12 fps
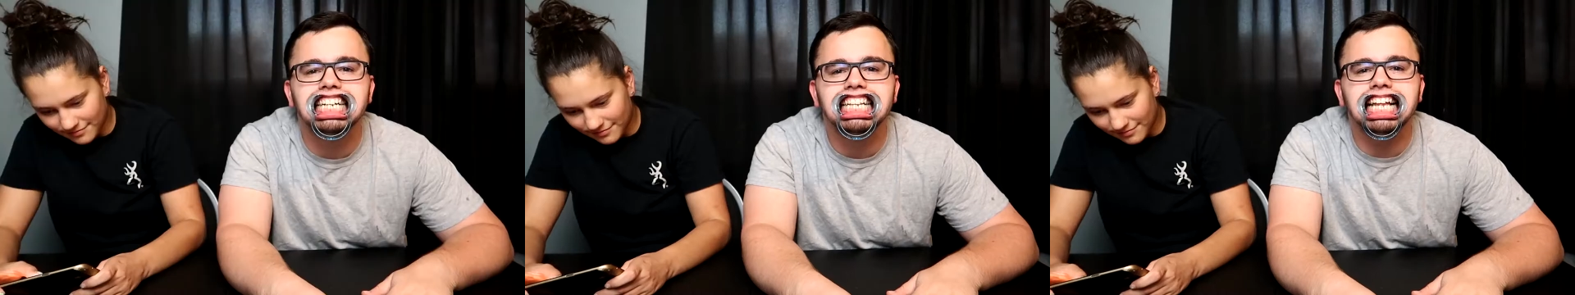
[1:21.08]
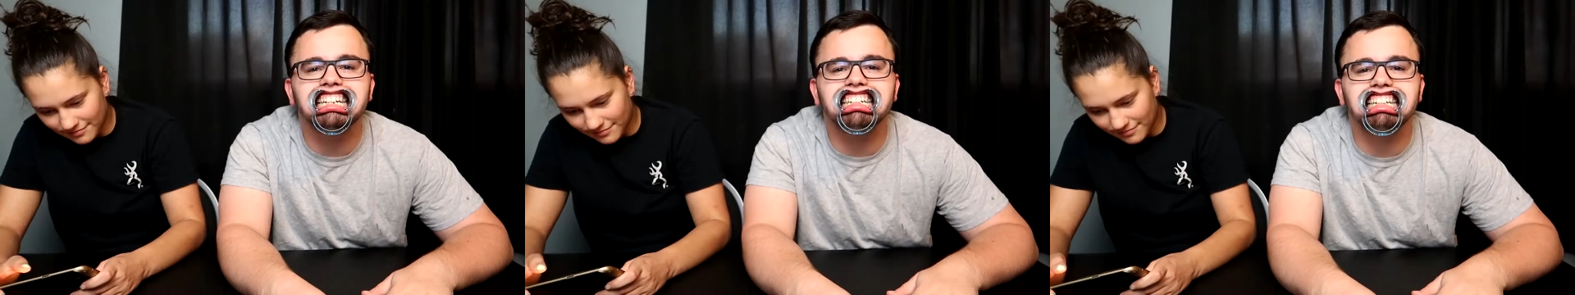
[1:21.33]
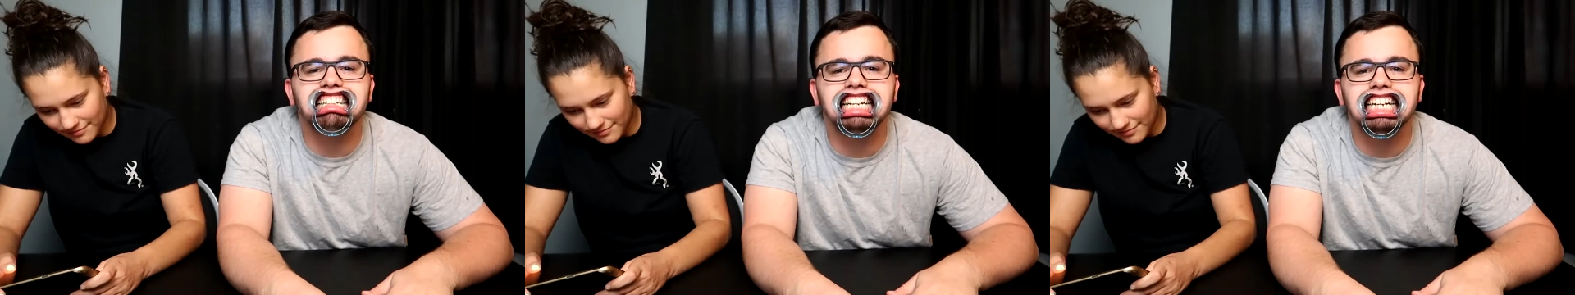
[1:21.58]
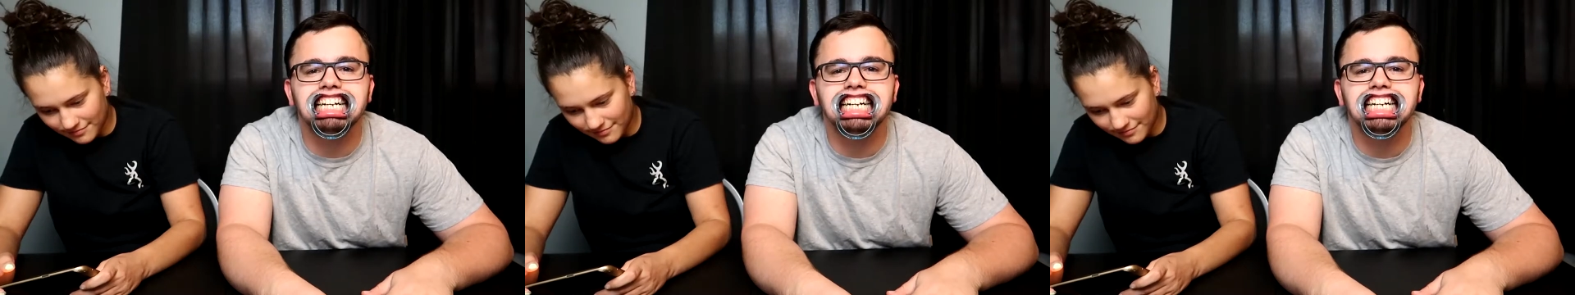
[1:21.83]

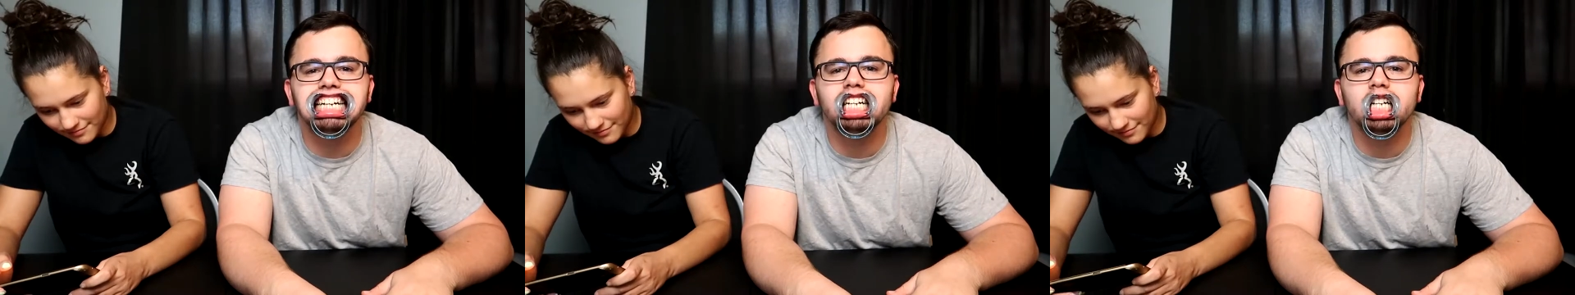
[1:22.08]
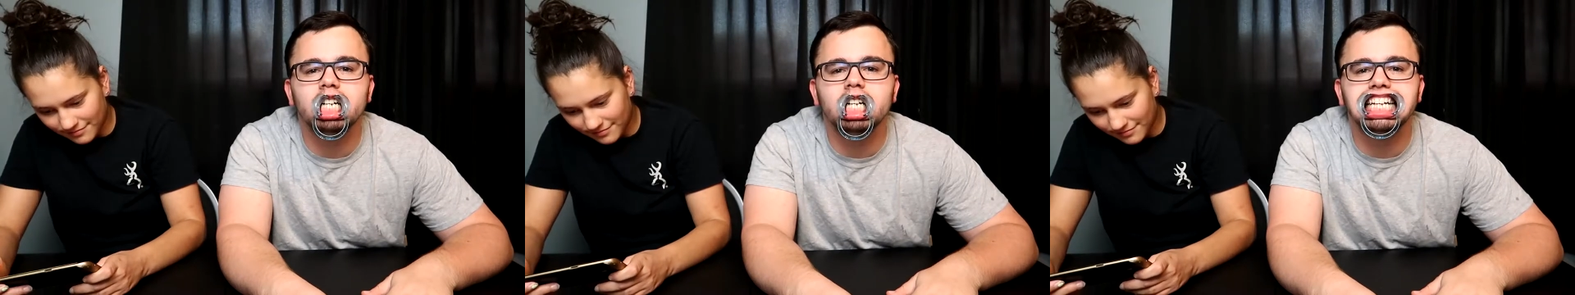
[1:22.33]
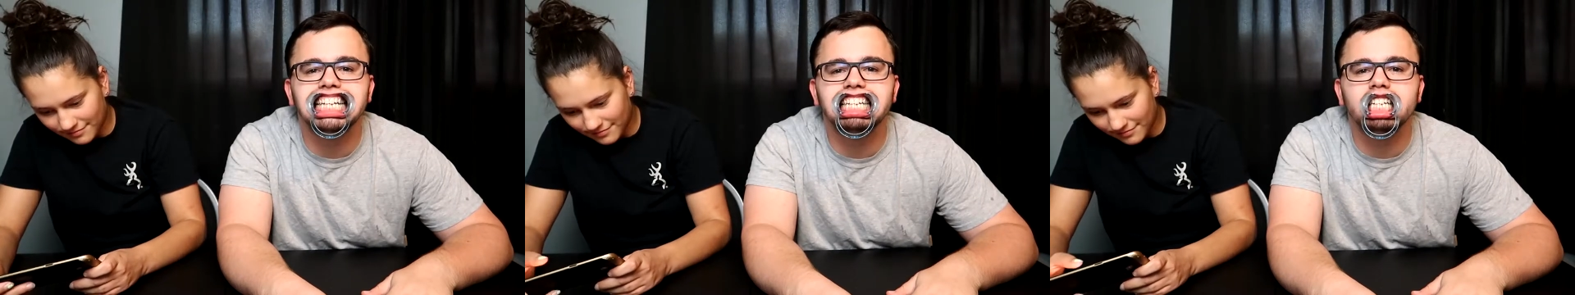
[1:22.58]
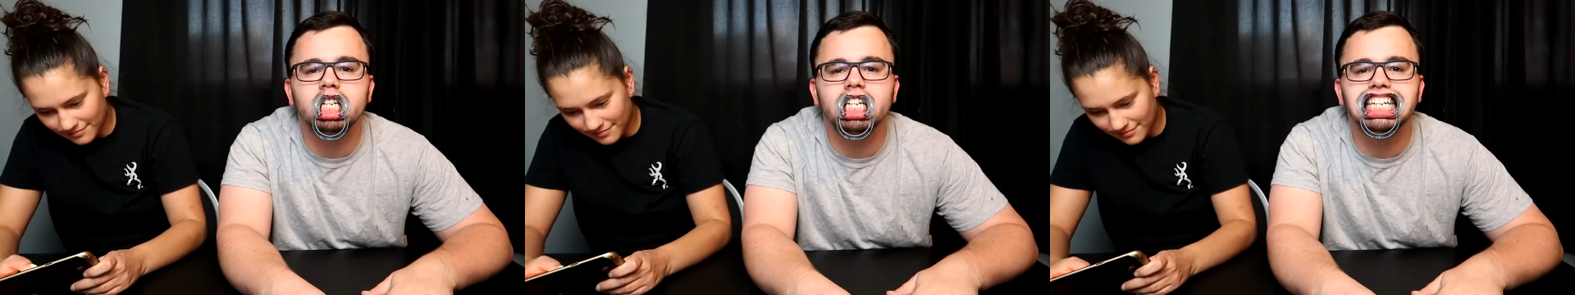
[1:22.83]
Speaker 1: Like
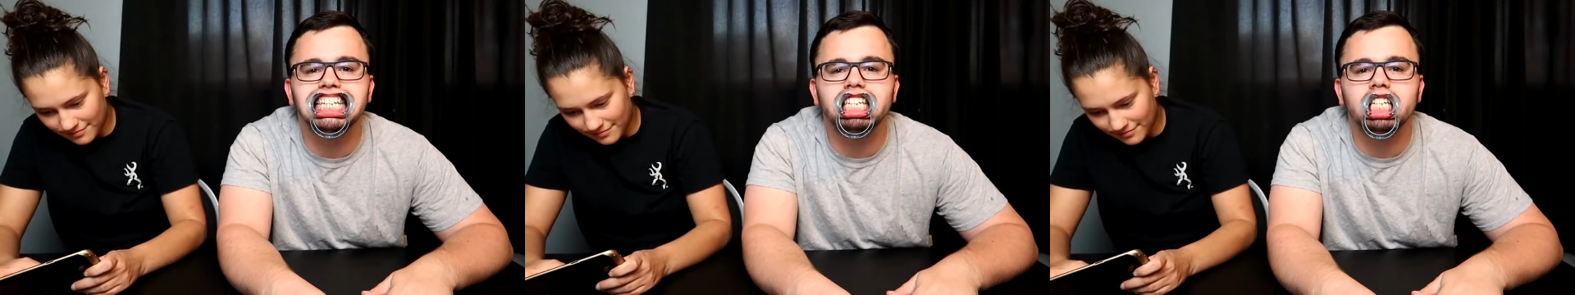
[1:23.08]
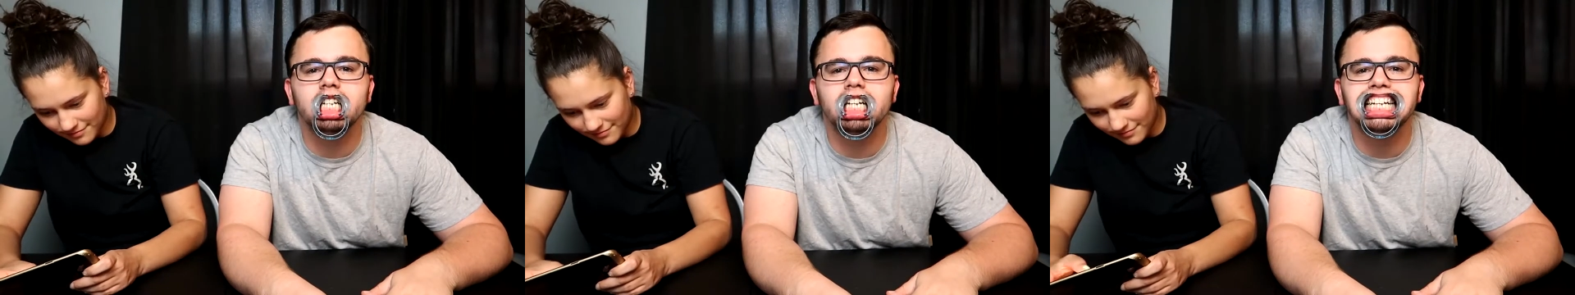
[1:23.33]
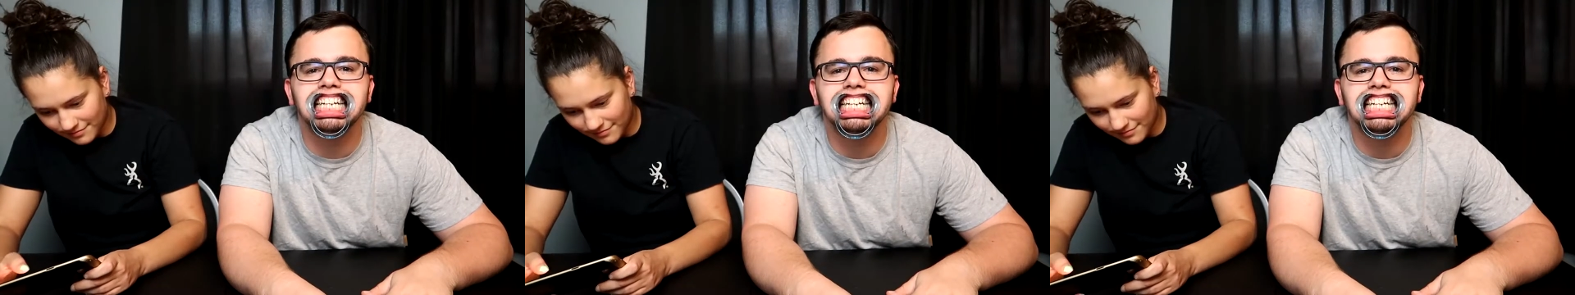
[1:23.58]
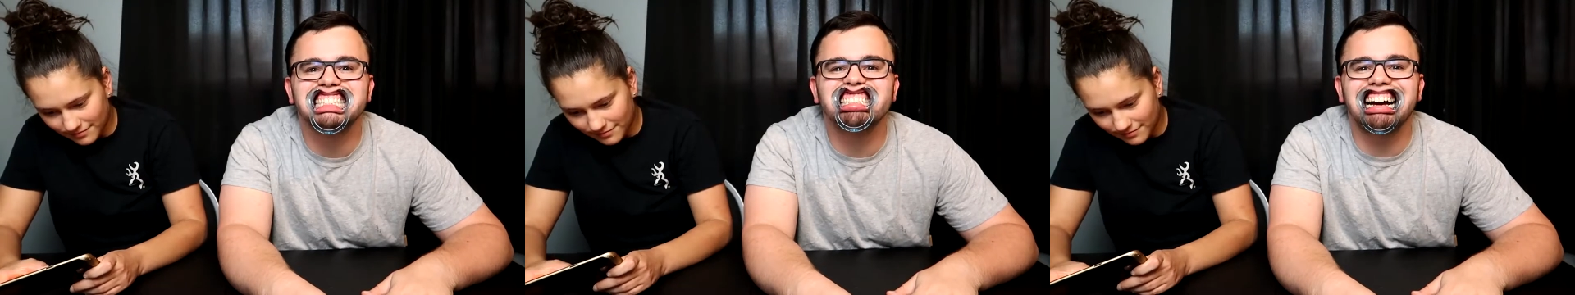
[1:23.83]
that.
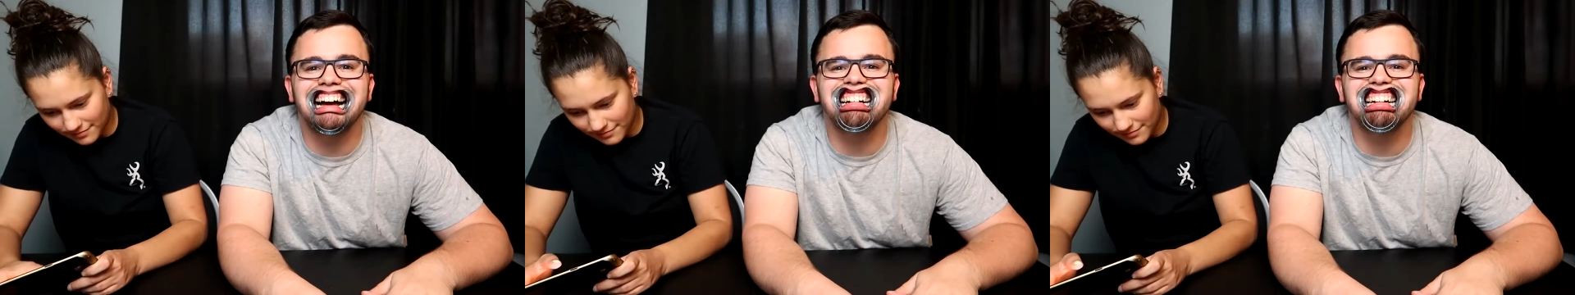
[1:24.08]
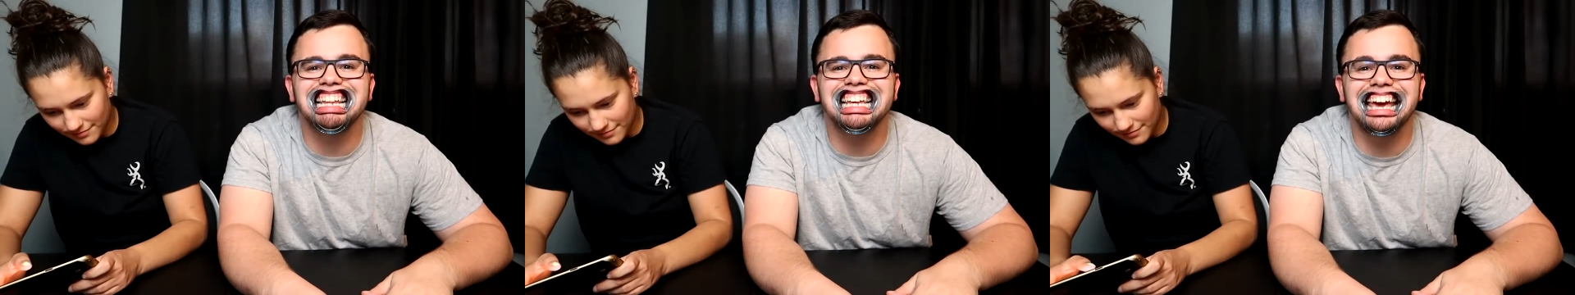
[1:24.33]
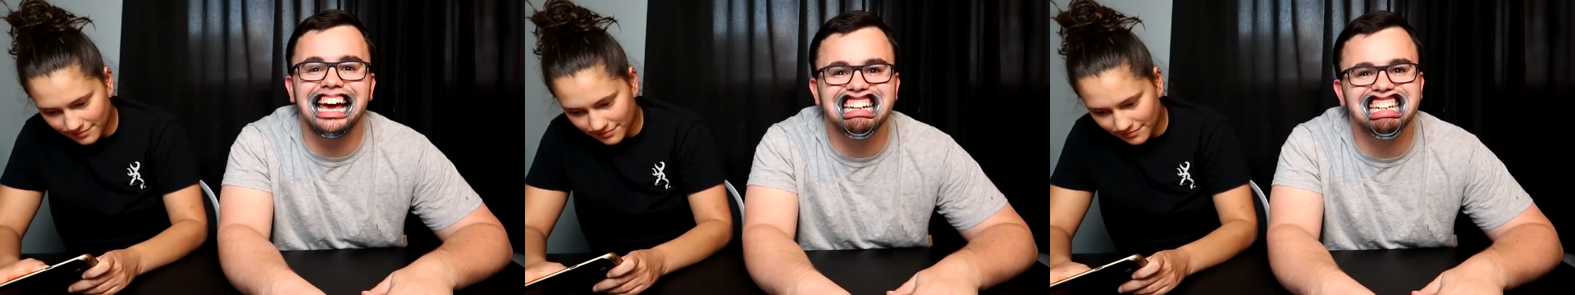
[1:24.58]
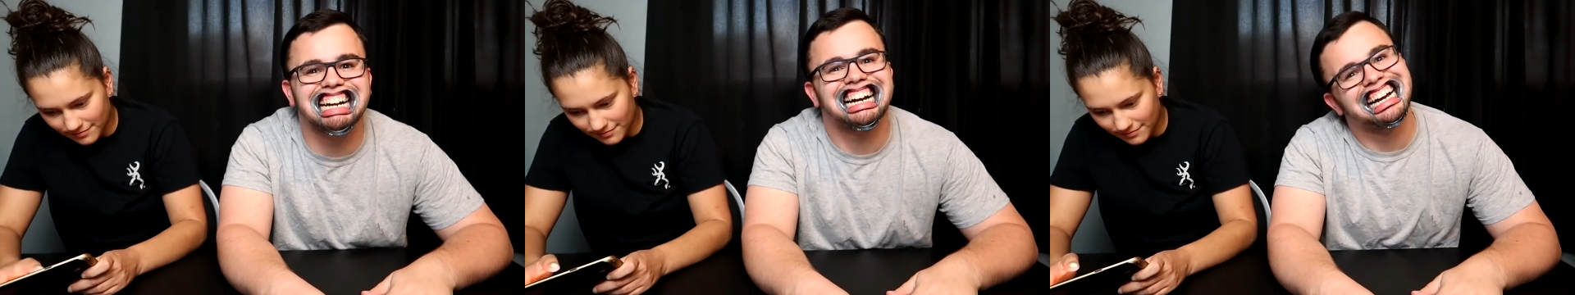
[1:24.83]
Smile for the
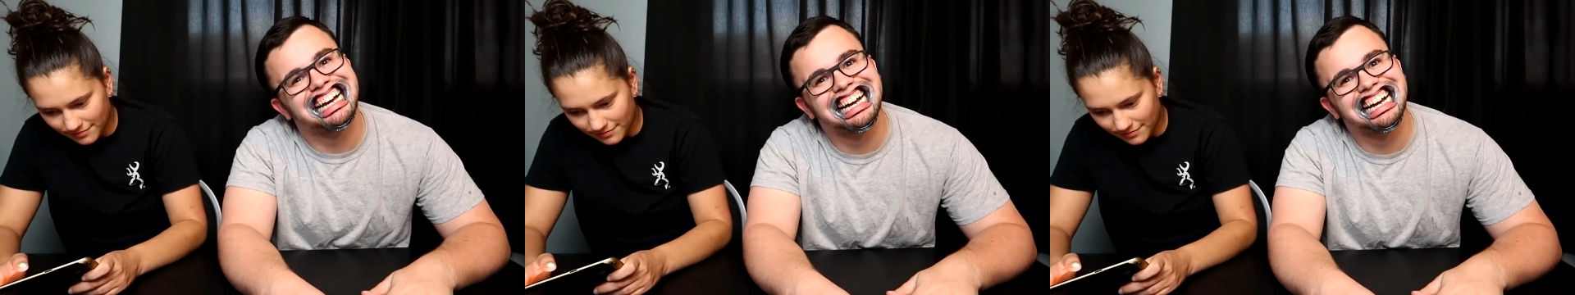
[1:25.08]
camera.